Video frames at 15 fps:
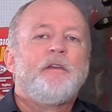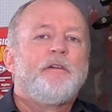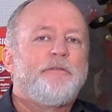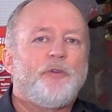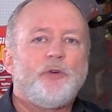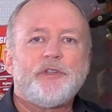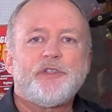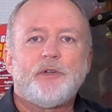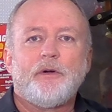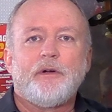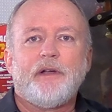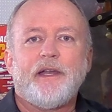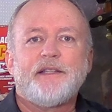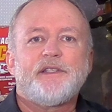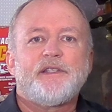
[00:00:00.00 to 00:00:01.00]

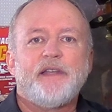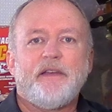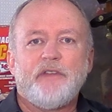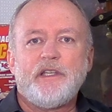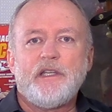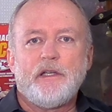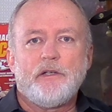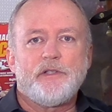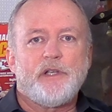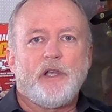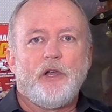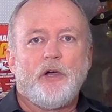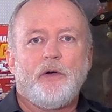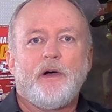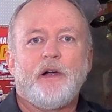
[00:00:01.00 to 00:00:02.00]
7 years ago,